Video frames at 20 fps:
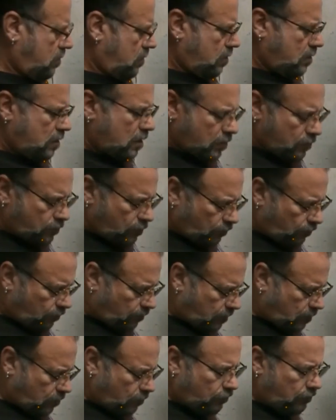Hundreds of
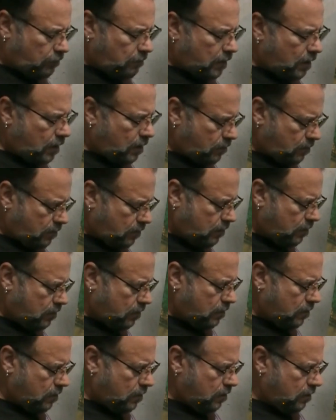years from now.
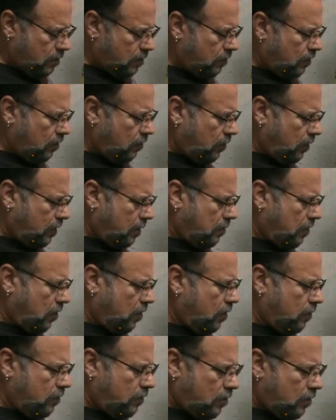They'll look at my
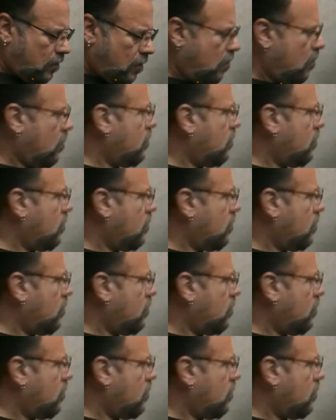art and they'll go,